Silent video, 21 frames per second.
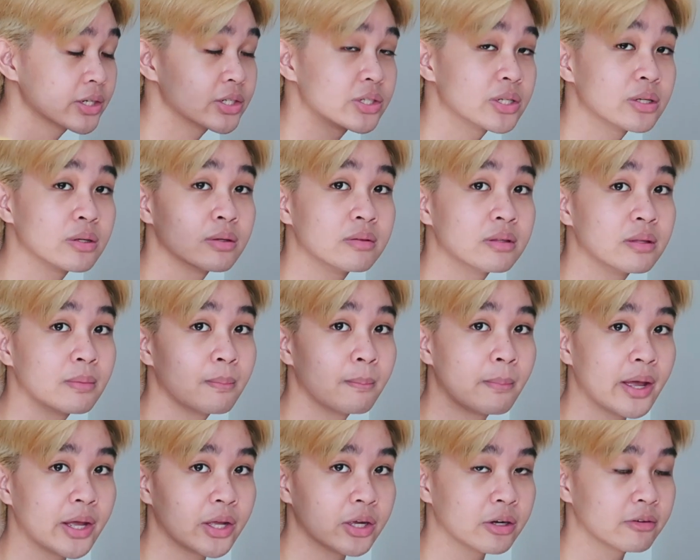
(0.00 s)
to the
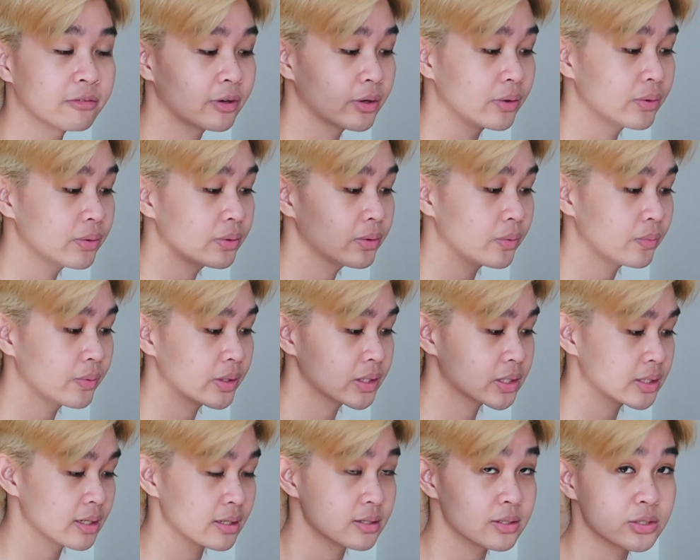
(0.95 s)
microphone, which
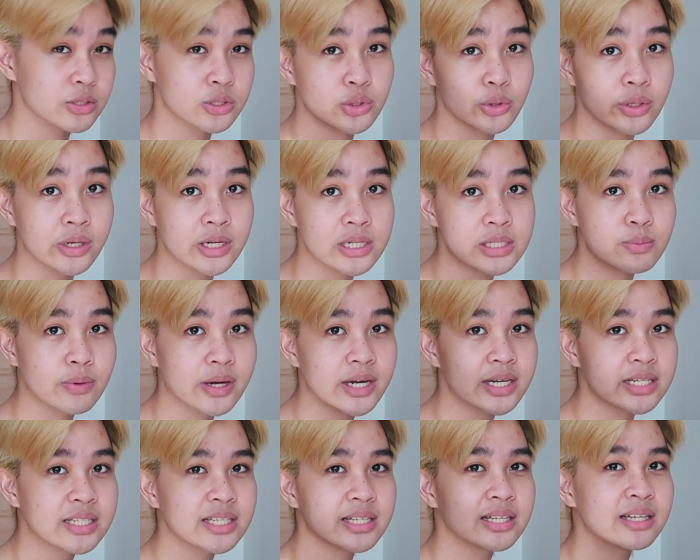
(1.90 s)
is 2 years
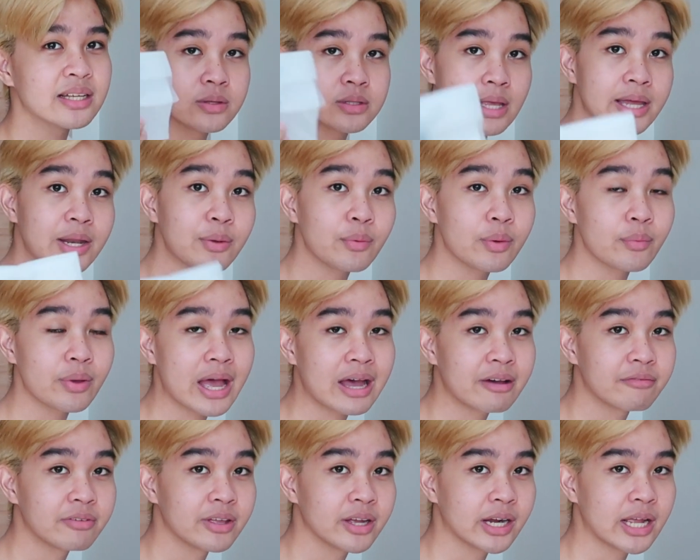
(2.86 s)
warranty. Anyway, we
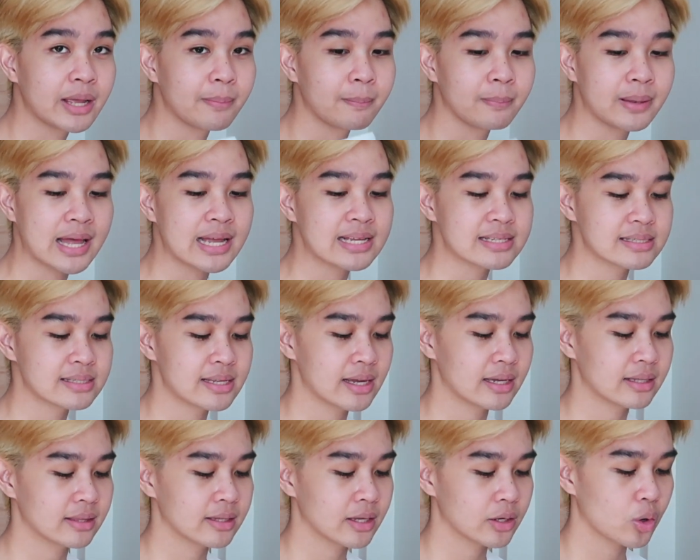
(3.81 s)
have here a
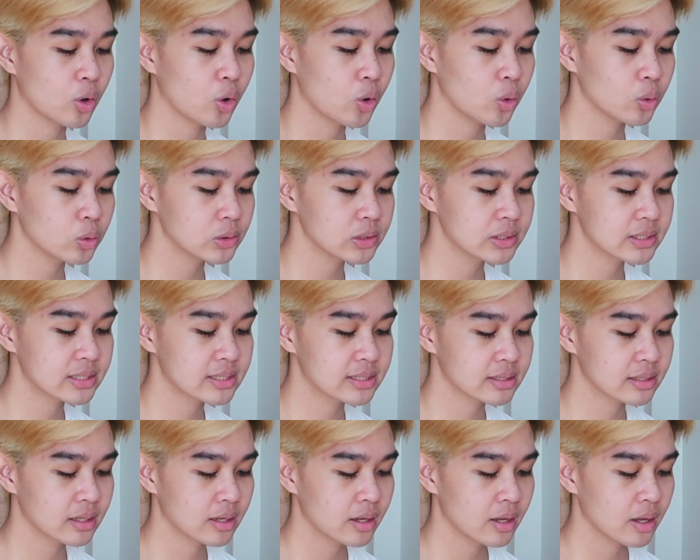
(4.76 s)
plastic that
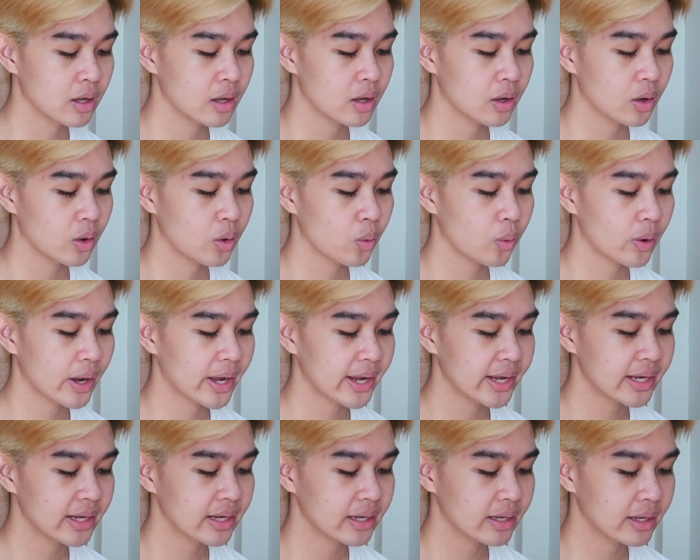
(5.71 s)
holds
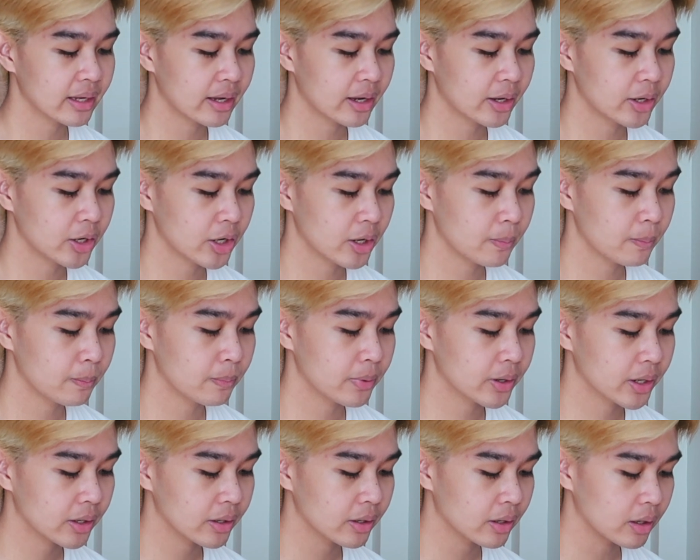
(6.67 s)
quite a
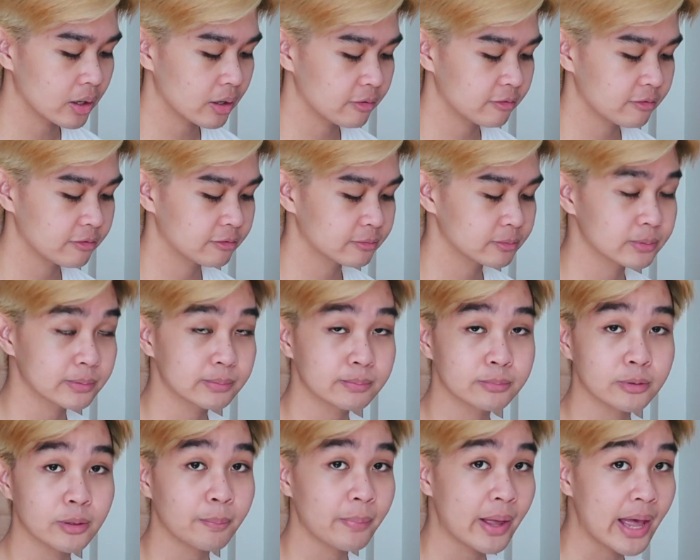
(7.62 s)
number of
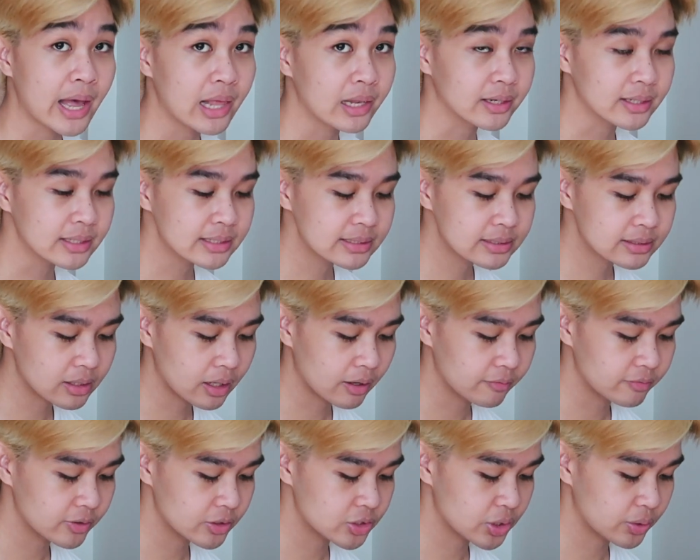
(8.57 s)
propellers
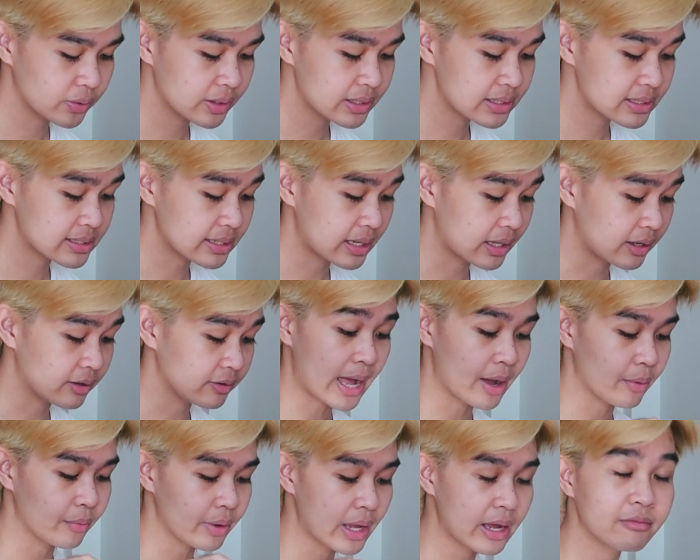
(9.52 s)
of the drone itself.
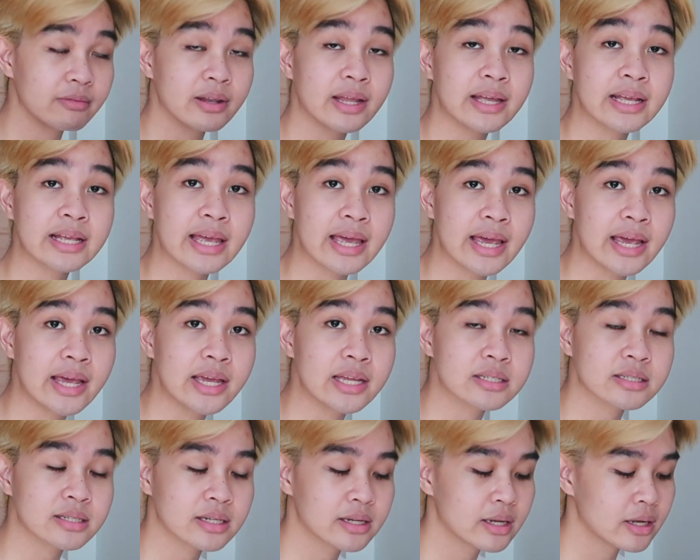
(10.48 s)
Yeah, we have like
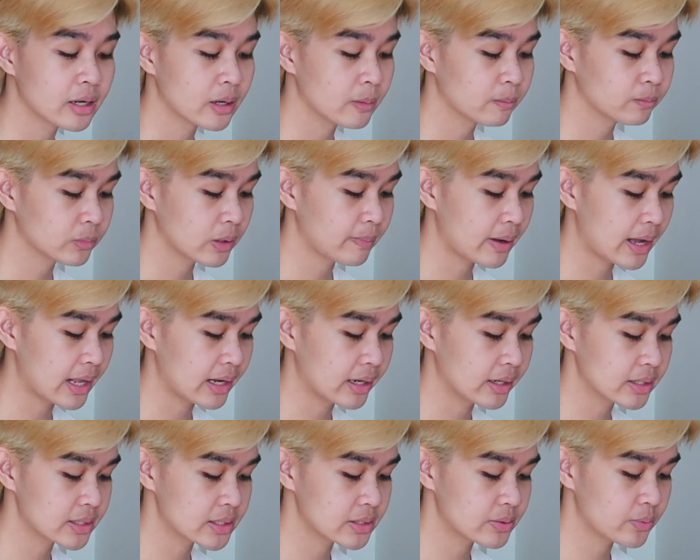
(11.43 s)
8
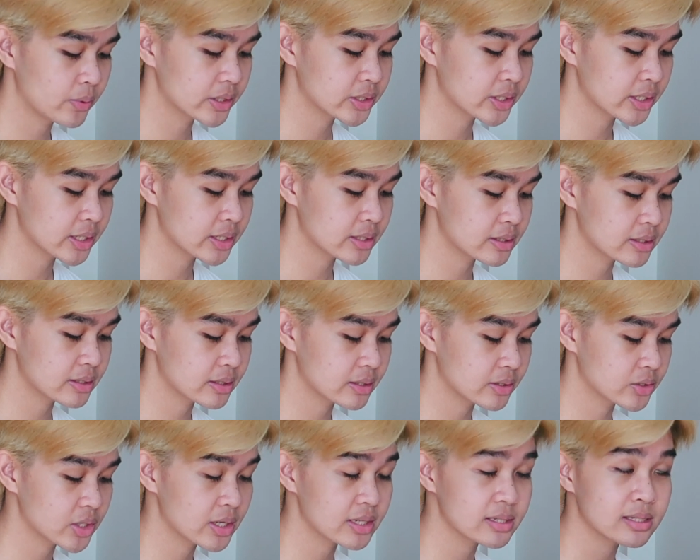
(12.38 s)
propellers, which is
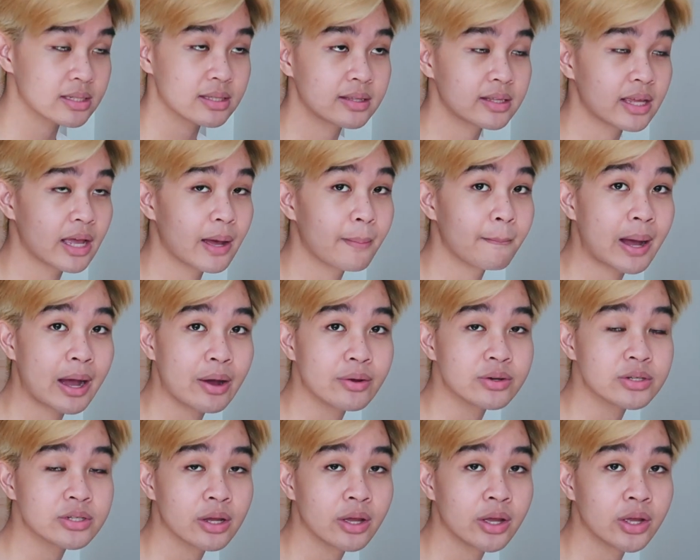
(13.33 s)
just the
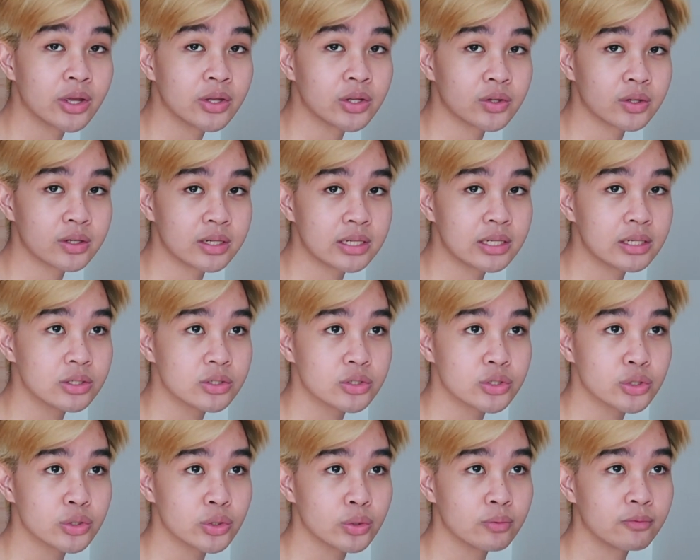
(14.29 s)
amount you need
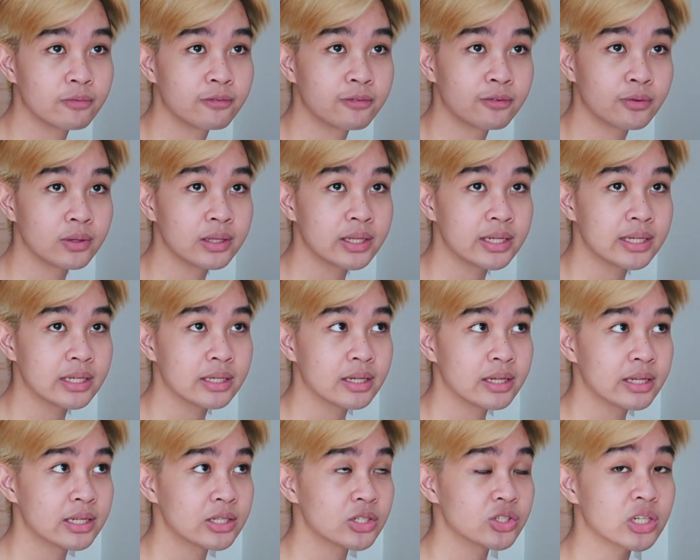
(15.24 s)
to
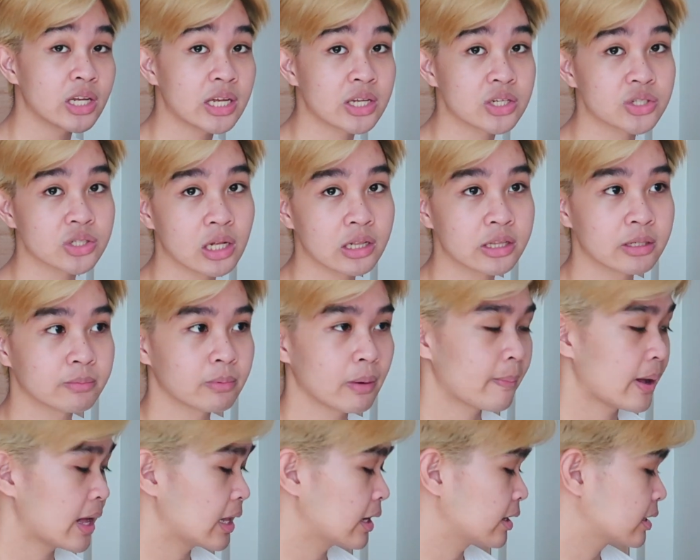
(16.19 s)
fully change all the
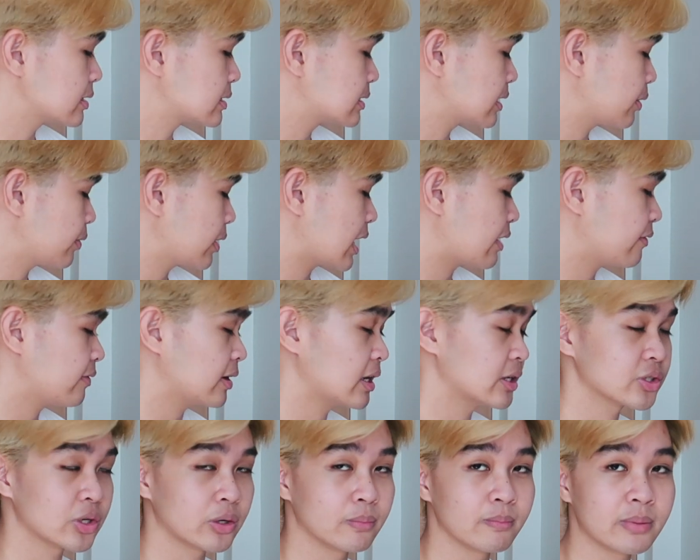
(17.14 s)
propellers that we have in
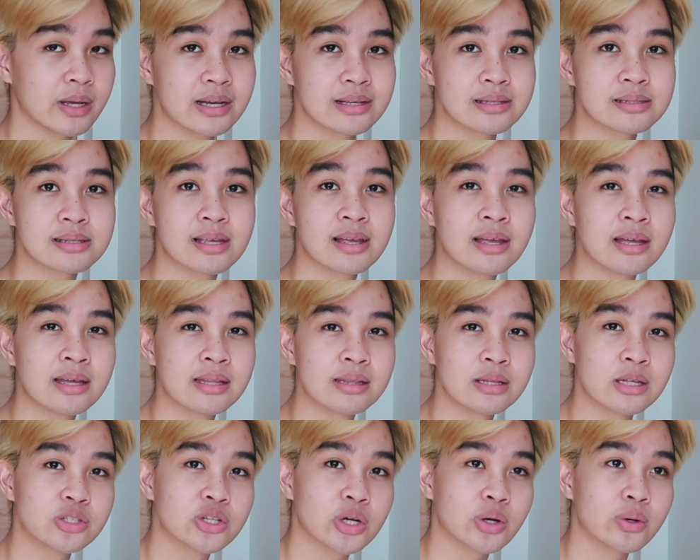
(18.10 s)
a drone, because
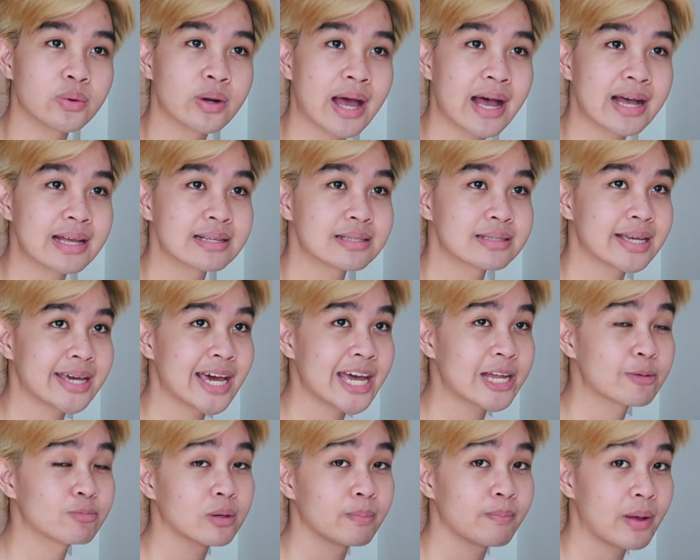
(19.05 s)
the drone has
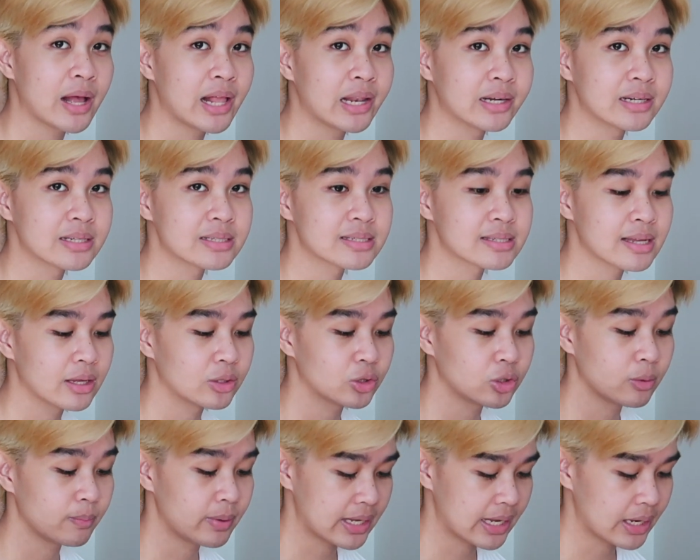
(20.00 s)
8 propellers
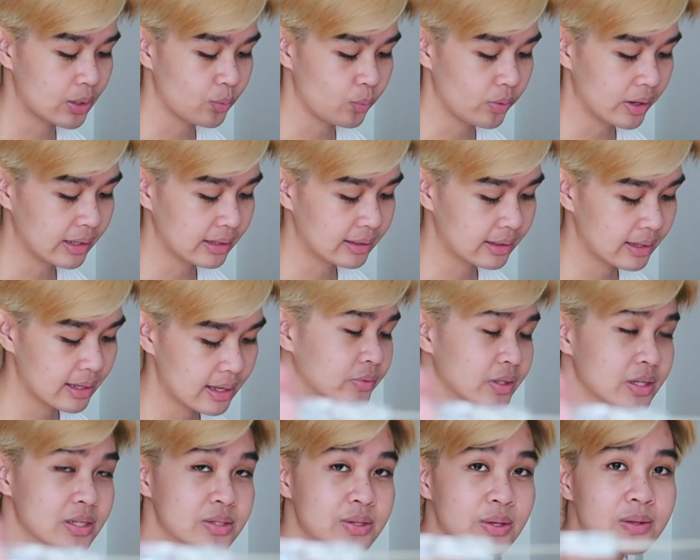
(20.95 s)
to begin with.
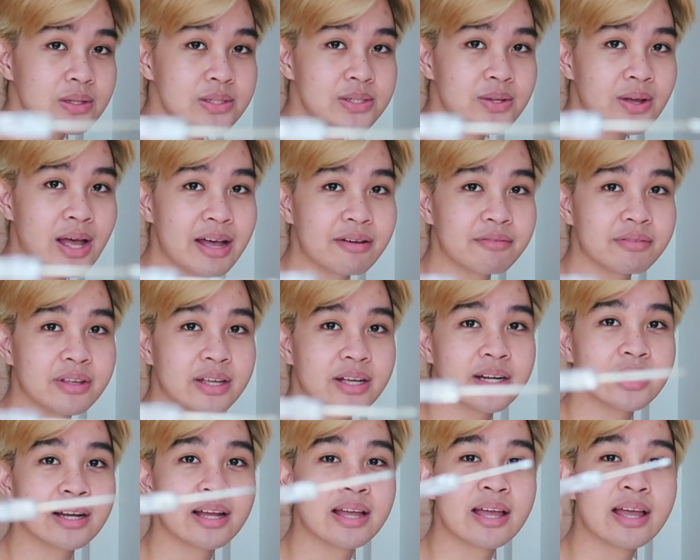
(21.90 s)
So we also have
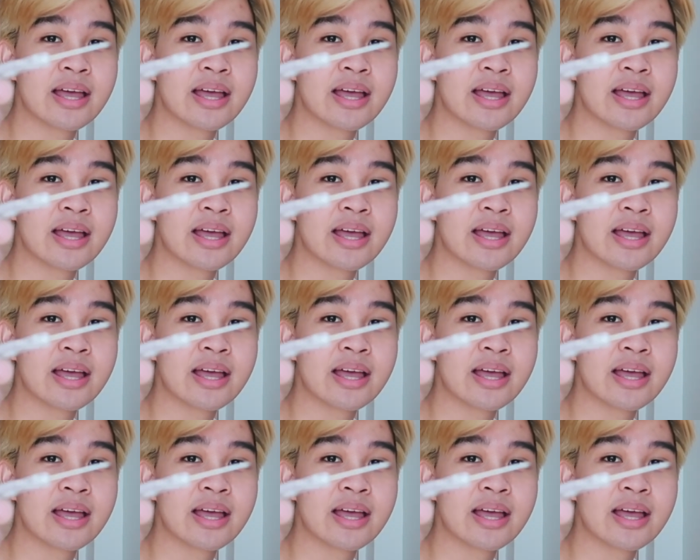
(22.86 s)
here